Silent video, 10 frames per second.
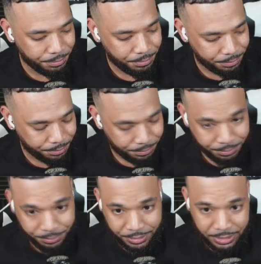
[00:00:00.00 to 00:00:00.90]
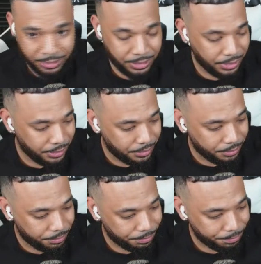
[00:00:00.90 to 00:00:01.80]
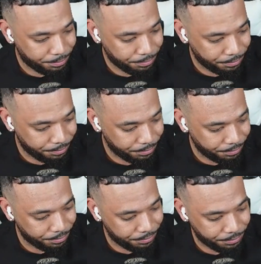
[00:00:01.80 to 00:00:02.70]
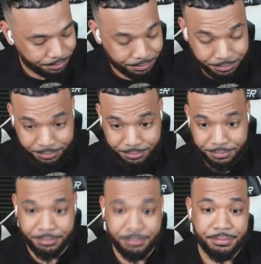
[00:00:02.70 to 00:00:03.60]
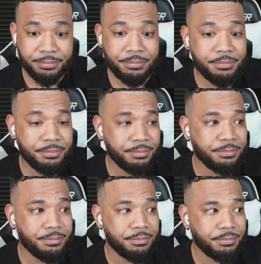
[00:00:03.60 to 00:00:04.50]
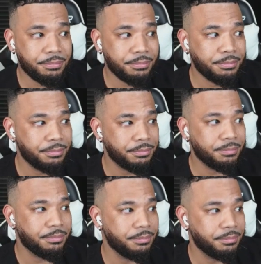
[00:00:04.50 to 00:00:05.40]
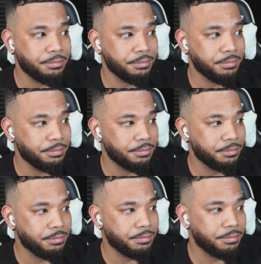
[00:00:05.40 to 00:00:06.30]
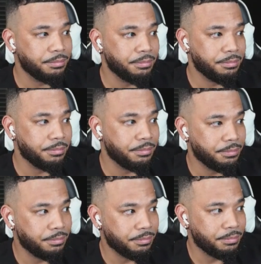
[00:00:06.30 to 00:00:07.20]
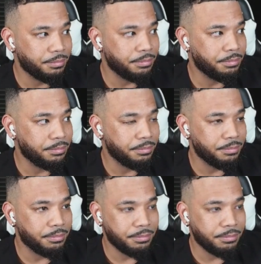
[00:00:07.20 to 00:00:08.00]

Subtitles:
[no speech]